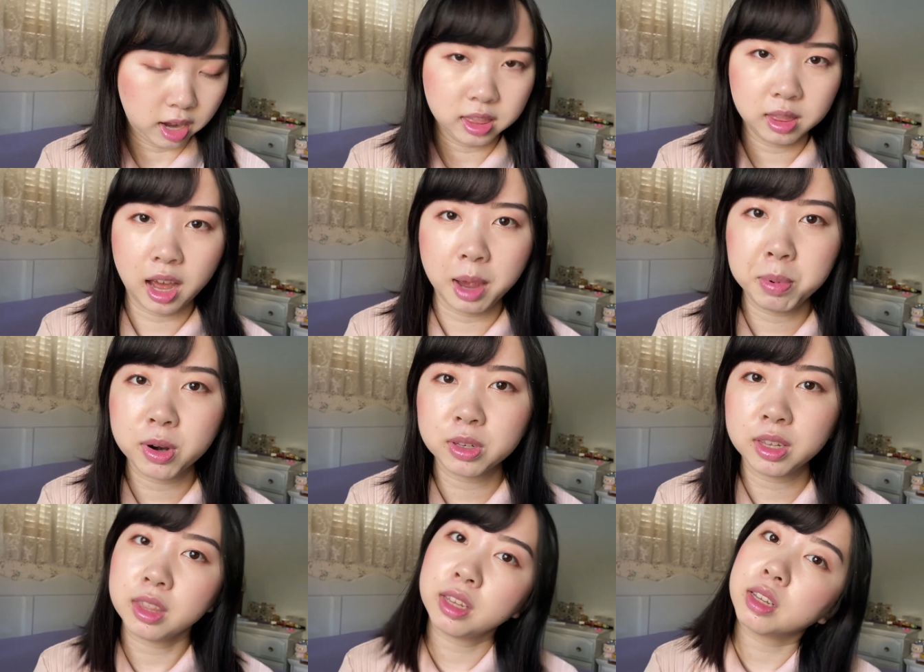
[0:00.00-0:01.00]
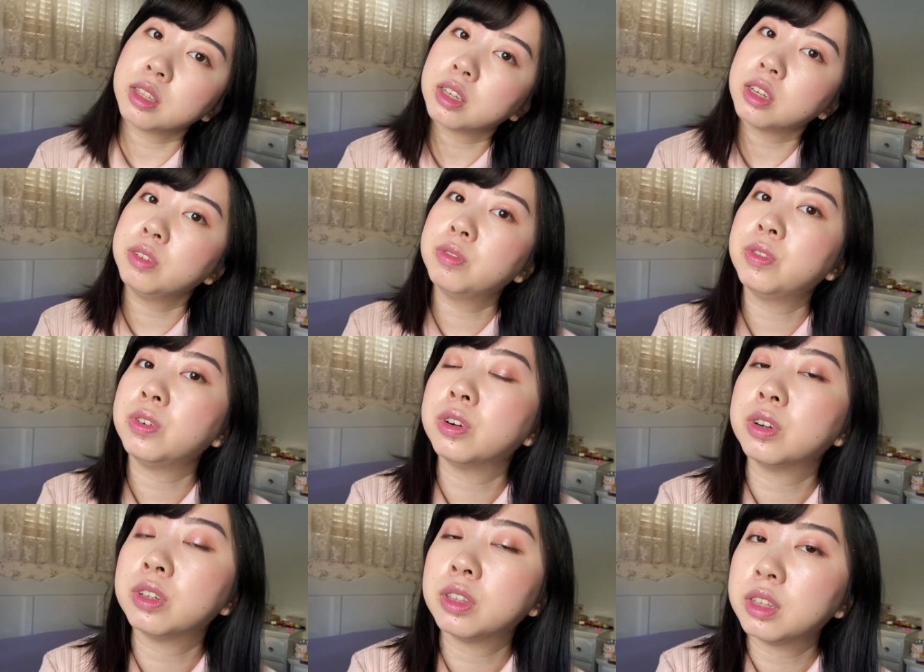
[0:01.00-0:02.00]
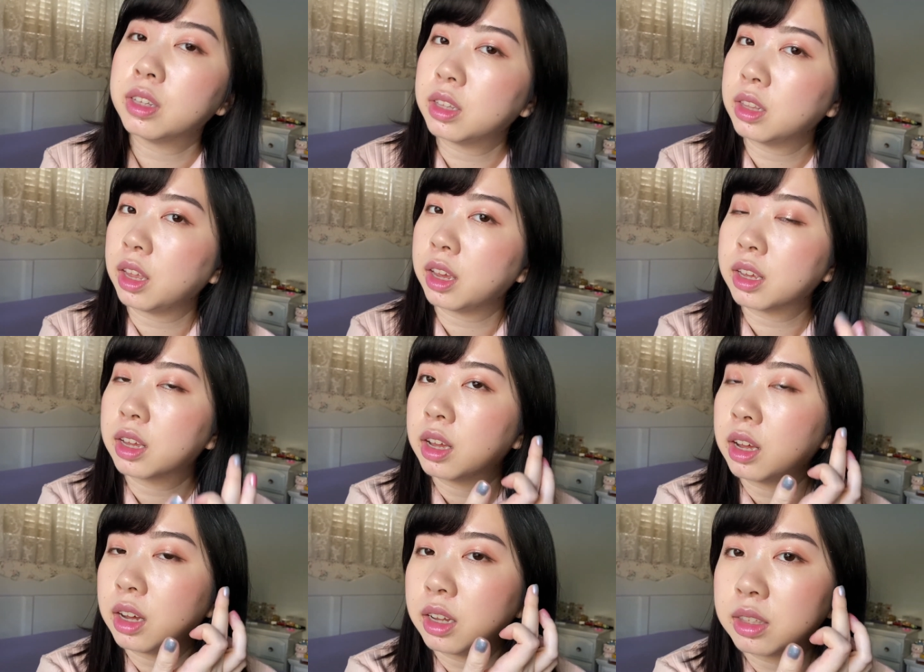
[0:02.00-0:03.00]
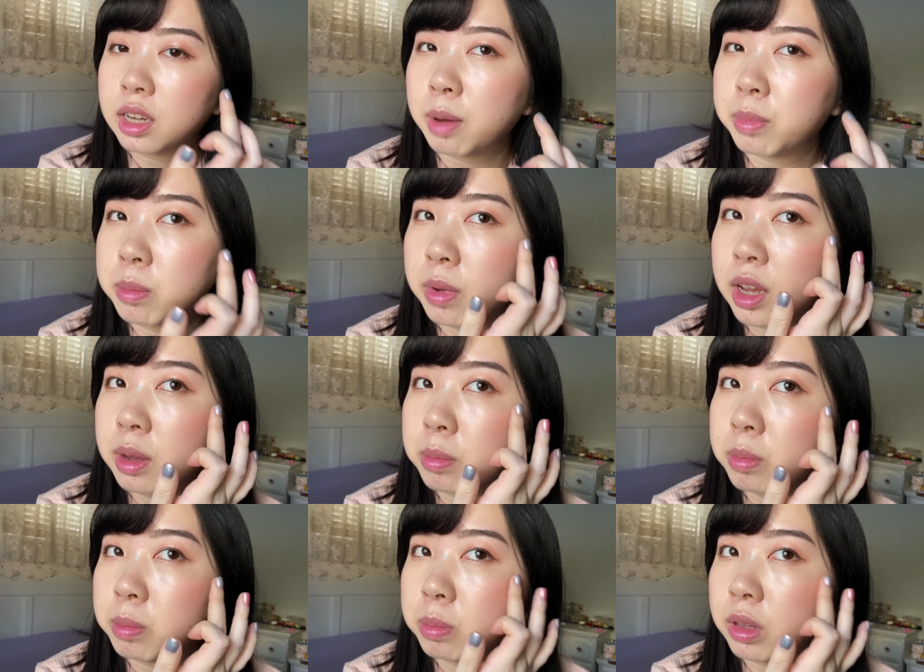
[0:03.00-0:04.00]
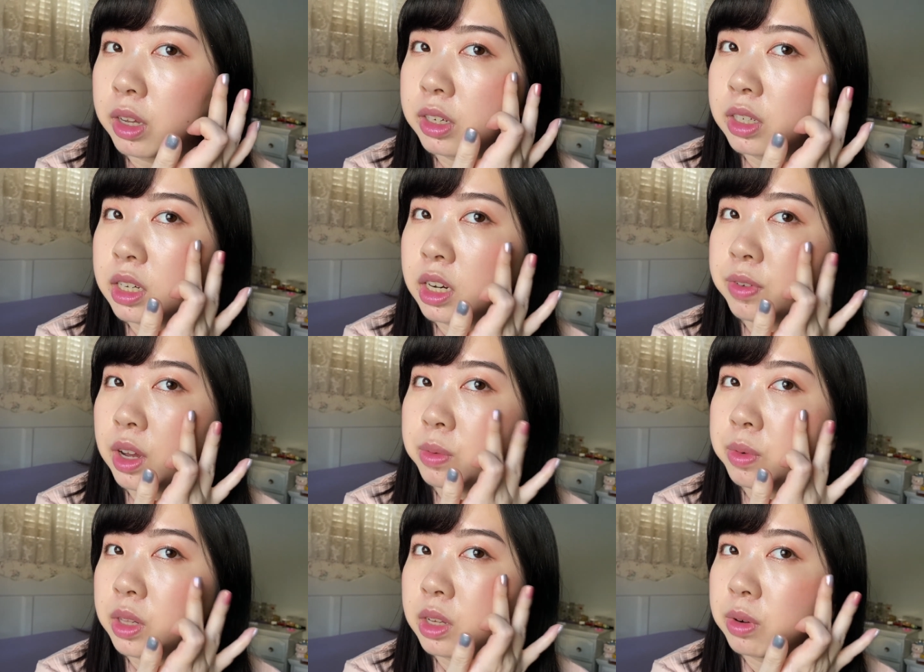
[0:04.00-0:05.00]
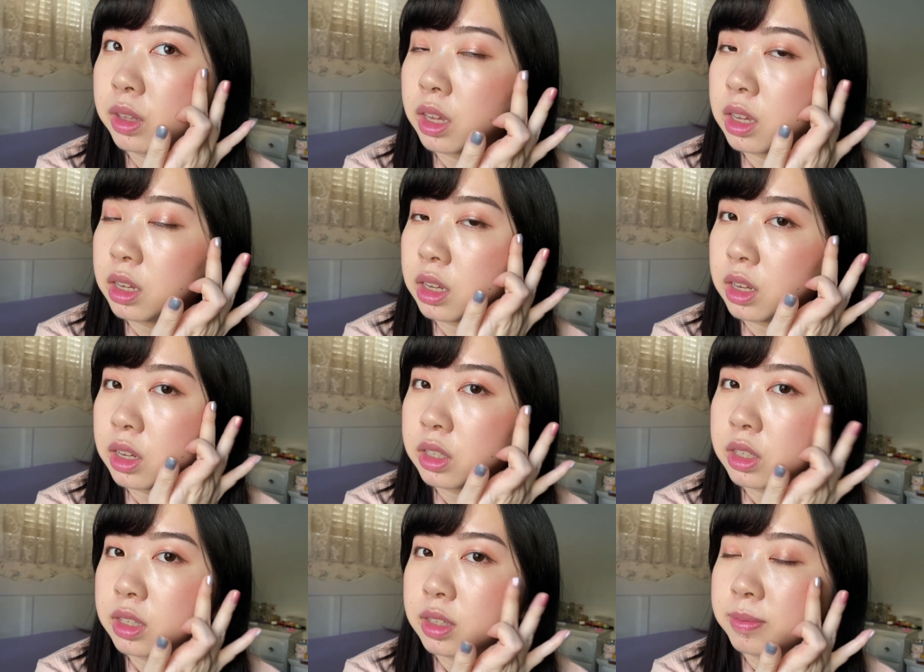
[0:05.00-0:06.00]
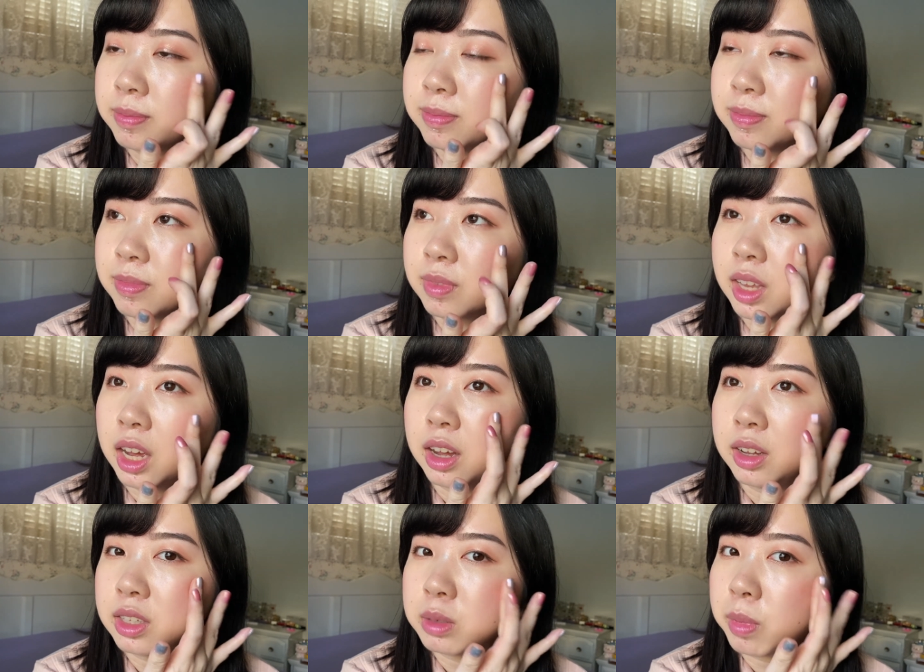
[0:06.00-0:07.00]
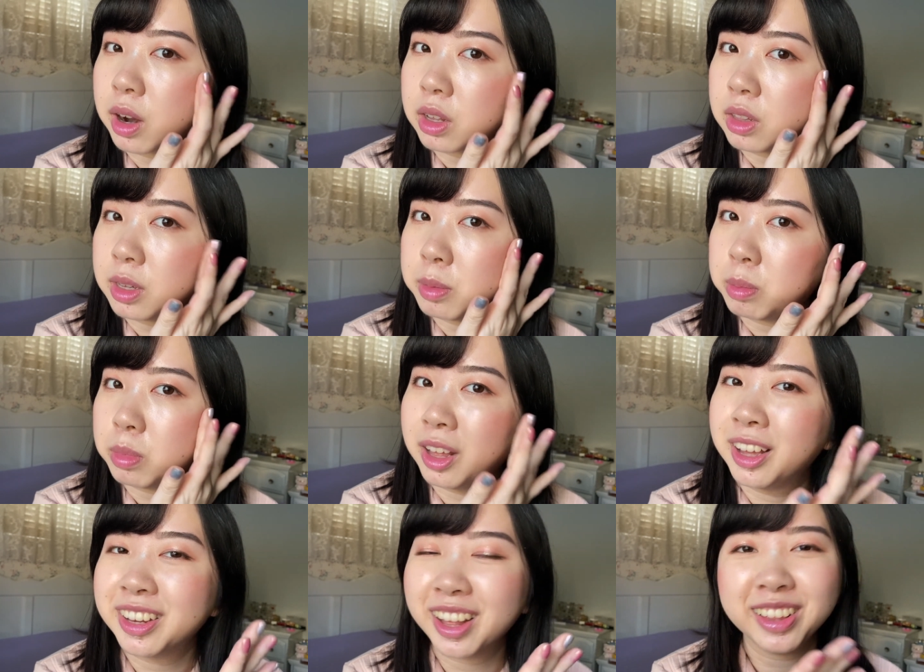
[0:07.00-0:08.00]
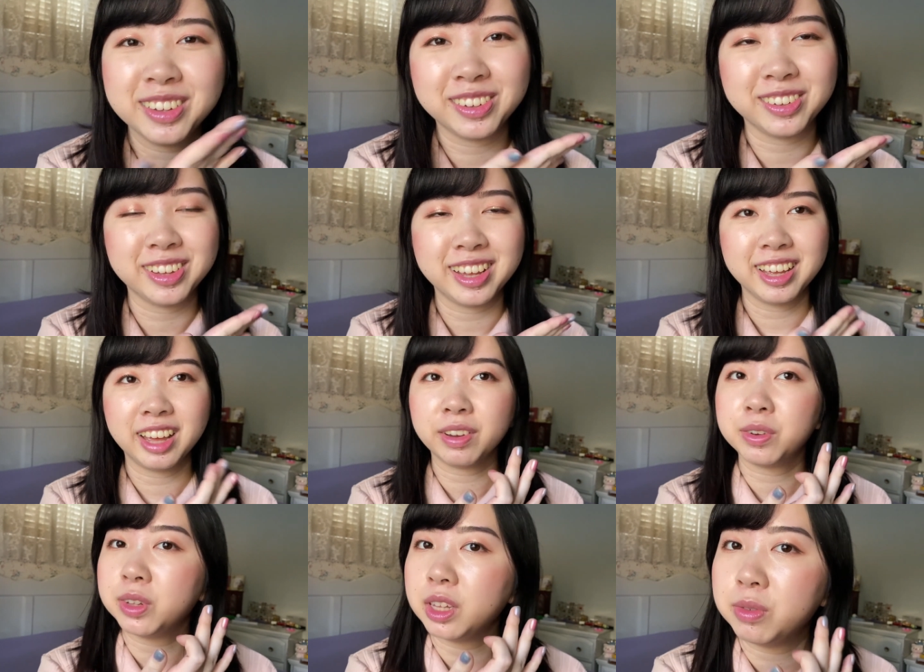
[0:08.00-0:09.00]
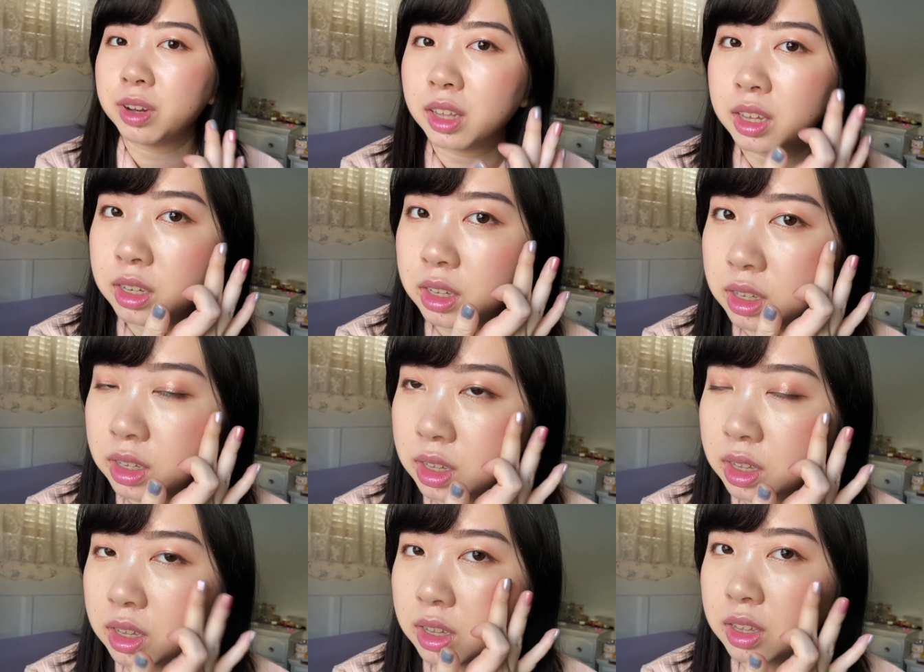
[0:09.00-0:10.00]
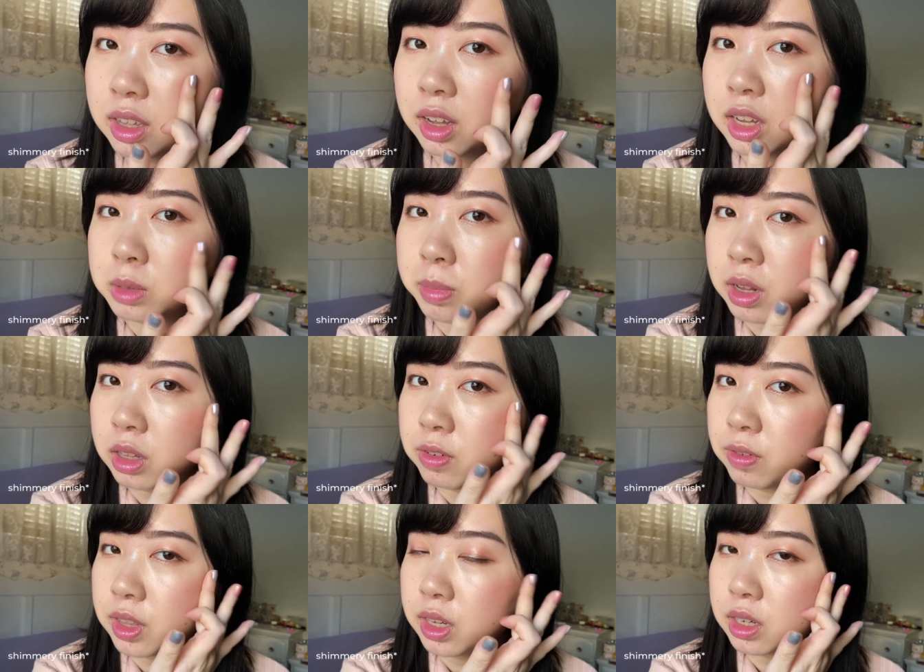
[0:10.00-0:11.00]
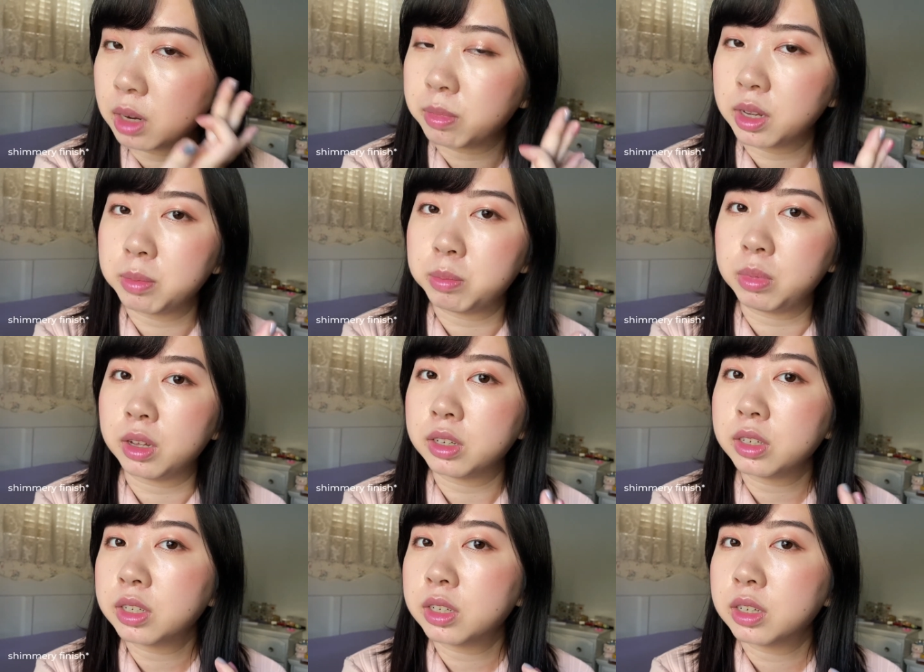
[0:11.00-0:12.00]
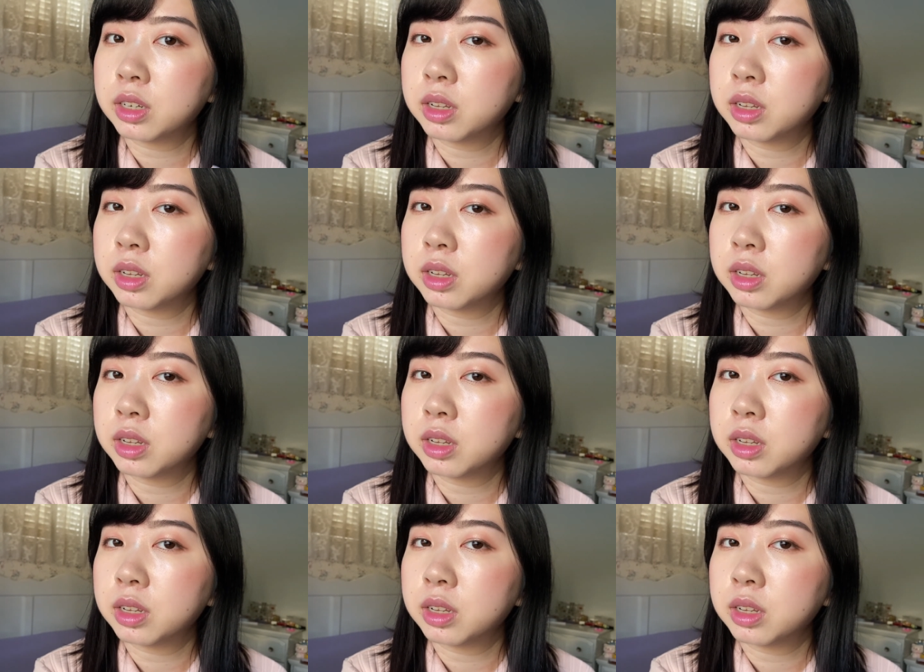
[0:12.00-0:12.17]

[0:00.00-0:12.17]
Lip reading: I personally think it's good for like topping my blush if I really want like a sparkly blush. I know, if I really want like a sparkly finish on my blush.